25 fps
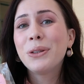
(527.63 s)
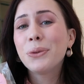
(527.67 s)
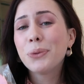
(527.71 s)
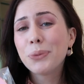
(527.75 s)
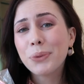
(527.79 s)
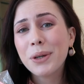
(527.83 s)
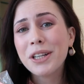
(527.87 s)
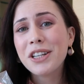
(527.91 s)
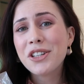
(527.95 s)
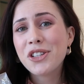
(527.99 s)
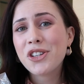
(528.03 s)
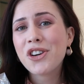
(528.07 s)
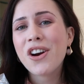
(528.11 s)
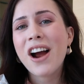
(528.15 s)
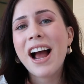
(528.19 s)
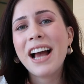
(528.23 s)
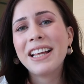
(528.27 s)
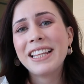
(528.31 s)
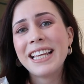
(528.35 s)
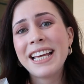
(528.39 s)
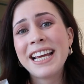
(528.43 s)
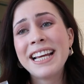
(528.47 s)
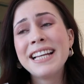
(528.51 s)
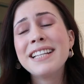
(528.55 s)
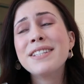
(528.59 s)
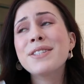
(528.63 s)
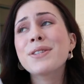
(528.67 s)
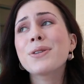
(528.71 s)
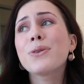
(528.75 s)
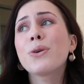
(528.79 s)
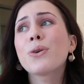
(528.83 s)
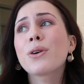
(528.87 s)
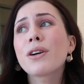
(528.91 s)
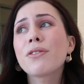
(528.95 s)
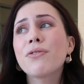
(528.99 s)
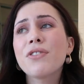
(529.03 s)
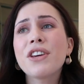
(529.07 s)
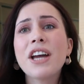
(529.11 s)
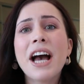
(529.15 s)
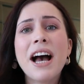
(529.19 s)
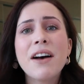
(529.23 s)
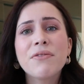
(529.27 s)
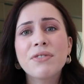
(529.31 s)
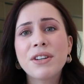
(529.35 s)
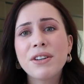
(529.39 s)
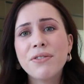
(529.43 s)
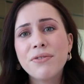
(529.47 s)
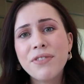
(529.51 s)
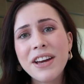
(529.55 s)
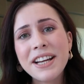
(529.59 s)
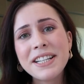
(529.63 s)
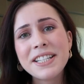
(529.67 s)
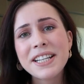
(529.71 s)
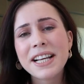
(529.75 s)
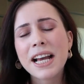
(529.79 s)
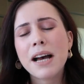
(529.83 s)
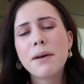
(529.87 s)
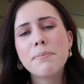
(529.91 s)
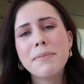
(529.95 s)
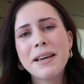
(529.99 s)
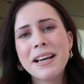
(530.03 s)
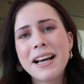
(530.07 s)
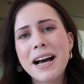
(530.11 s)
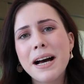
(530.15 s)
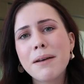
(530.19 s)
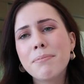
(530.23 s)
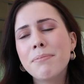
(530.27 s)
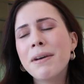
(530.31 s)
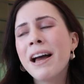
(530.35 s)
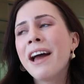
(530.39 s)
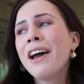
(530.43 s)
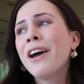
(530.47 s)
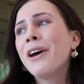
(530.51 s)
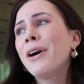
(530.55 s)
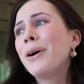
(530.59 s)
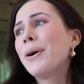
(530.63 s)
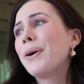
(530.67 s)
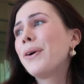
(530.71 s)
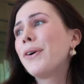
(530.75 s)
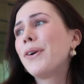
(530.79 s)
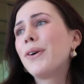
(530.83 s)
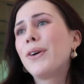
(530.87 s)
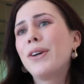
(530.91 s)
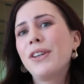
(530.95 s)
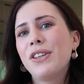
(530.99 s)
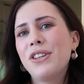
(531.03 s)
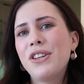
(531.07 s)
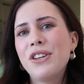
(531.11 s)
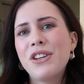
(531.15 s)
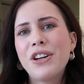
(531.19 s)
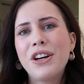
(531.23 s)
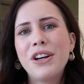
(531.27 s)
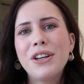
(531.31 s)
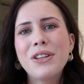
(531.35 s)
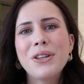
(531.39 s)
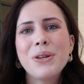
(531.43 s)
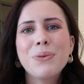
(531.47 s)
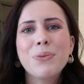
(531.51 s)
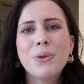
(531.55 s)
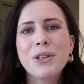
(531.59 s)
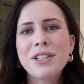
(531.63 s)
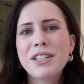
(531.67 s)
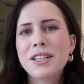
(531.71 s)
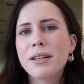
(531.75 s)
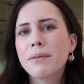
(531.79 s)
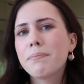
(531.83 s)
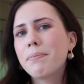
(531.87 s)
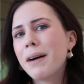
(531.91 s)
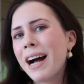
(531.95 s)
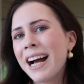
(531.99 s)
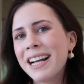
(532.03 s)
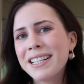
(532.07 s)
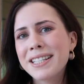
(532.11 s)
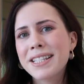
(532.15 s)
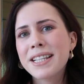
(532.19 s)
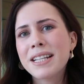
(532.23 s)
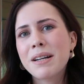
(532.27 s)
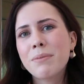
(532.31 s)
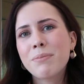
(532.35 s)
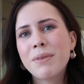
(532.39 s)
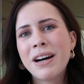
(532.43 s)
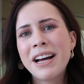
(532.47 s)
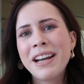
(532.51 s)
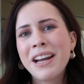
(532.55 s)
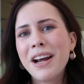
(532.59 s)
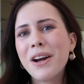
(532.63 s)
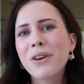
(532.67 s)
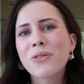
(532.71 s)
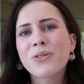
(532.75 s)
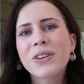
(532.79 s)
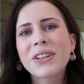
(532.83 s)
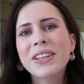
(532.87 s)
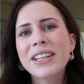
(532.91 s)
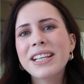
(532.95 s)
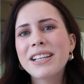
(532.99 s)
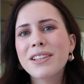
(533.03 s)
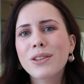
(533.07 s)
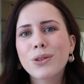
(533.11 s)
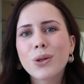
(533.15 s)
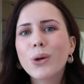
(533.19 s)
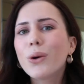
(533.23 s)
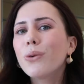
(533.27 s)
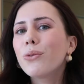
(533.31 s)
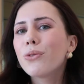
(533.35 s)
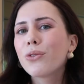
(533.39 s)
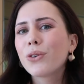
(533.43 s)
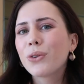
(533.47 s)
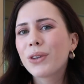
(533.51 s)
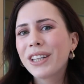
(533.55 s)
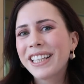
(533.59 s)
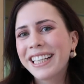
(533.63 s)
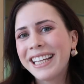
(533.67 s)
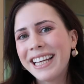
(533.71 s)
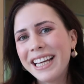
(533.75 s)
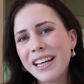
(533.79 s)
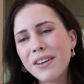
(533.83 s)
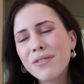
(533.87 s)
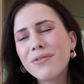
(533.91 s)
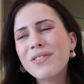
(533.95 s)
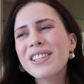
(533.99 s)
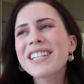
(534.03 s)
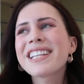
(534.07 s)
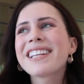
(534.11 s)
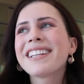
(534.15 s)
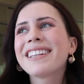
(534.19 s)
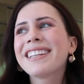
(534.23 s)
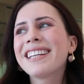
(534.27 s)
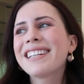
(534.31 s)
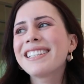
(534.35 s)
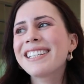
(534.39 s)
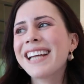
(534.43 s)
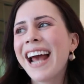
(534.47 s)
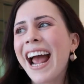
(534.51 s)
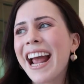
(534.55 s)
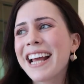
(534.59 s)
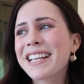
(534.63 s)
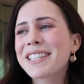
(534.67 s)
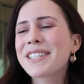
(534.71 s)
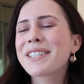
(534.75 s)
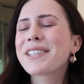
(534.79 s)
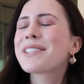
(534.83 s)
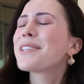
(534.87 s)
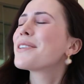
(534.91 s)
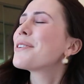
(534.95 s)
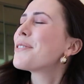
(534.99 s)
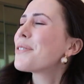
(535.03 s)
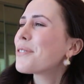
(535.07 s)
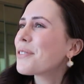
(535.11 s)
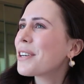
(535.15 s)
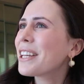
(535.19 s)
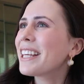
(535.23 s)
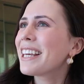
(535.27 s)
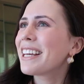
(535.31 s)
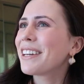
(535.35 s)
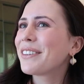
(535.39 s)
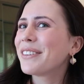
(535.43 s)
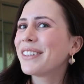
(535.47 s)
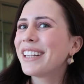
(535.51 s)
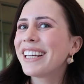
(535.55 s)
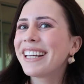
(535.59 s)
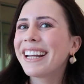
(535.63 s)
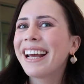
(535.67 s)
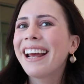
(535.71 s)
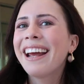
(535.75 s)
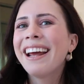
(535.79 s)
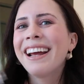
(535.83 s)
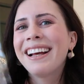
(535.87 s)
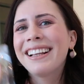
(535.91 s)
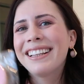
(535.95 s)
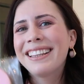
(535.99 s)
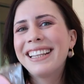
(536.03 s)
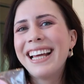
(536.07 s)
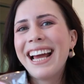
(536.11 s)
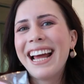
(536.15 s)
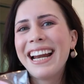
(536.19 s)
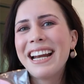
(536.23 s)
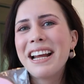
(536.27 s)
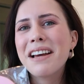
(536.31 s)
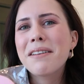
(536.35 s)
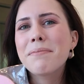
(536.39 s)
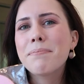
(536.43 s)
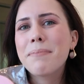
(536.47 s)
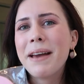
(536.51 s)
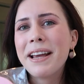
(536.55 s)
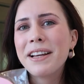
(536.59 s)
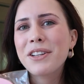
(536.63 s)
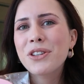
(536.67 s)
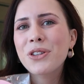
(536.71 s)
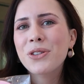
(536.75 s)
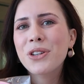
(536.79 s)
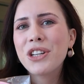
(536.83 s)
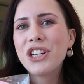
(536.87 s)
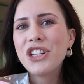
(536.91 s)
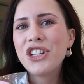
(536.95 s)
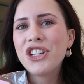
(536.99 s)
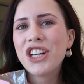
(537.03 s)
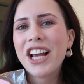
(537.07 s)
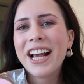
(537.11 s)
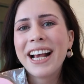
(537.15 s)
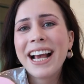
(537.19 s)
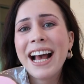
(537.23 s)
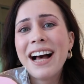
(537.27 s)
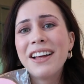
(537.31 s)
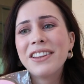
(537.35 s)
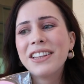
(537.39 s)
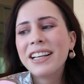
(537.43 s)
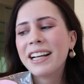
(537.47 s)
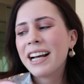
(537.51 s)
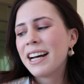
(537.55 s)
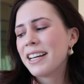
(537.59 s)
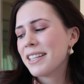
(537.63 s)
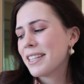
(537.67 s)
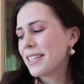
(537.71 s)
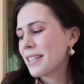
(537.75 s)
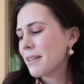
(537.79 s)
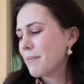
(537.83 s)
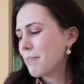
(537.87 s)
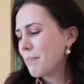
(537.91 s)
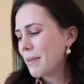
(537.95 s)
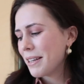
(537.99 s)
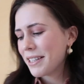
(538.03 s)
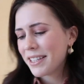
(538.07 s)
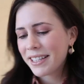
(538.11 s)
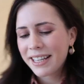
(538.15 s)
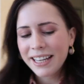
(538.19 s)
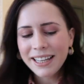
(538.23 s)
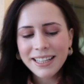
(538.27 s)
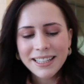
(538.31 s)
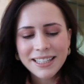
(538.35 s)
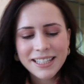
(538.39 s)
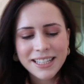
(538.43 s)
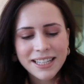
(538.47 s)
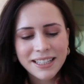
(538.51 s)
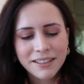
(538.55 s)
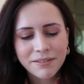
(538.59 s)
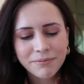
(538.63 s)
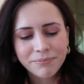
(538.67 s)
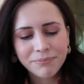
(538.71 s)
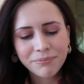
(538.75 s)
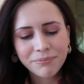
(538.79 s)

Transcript: You'll want to try these, or if you have an event coming up, or you know, you want to buy someone a really thoughtful gift that tastes really good, then make sure you check out the Custom Biscuit.